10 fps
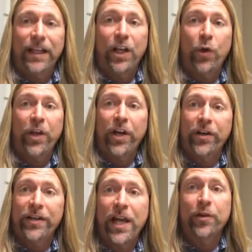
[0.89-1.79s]
Hello
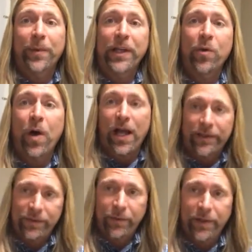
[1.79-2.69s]
there, Dr. Mike
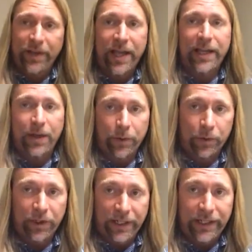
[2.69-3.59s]
Quast with
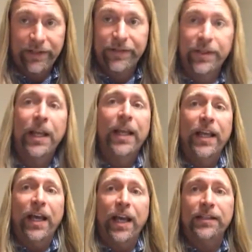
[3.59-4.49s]
iChiro Clinics.
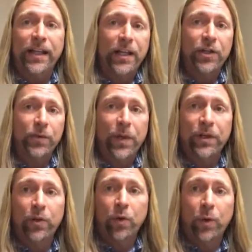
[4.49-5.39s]
Today I just
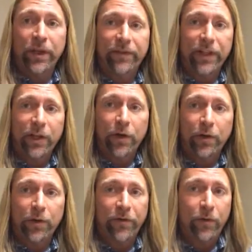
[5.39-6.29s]
want to do a quick
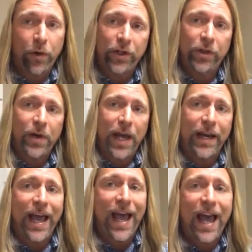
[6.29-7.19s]
video for you
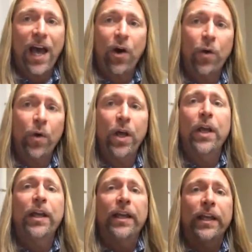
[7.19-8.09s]
on how
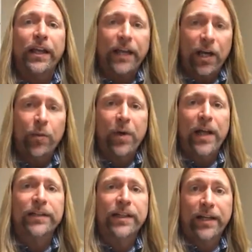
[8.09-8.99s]

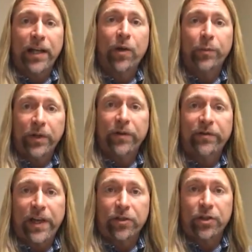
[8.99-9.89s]
chiropractic can help ear
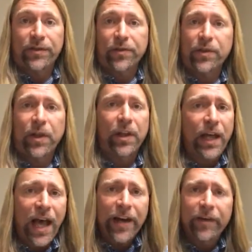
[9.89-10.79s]
infections. There's a
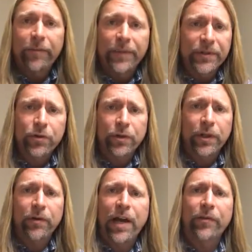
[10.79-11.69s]
lot of
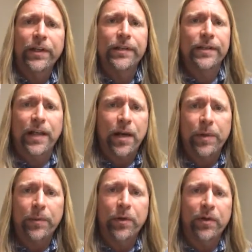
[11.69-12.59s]
mystery around this, a lot of
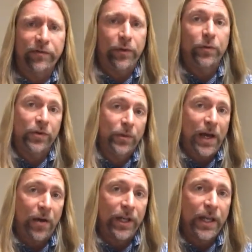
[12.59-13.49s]
people confused
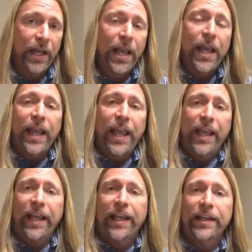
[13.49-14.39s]
about it,
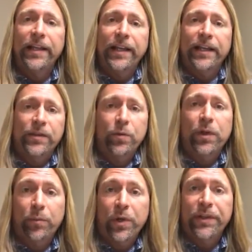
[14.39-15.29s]
and it's
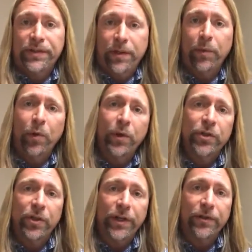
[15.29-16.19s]
really pretty simple
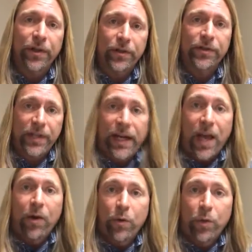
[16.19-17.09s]
once you understand
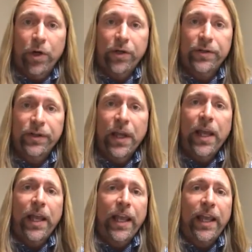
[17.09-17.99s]
how it works.
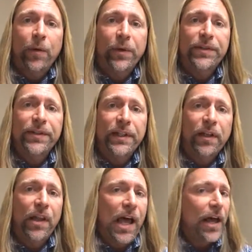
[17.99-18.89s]
And we see a
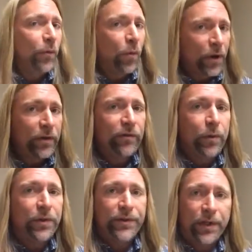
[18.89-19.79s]
lot of
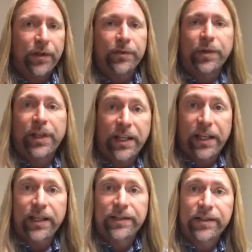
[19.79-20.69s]
wonderful results with
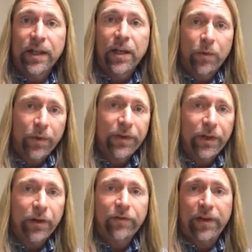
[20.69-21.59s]
kids with
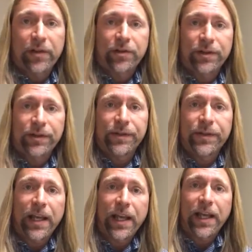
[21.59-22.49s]
ear
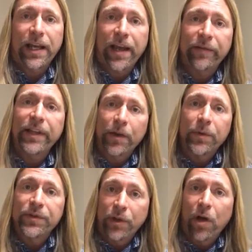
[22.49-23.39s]
infections and having that
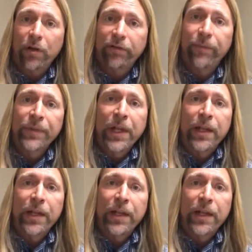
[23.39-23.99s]
resolve.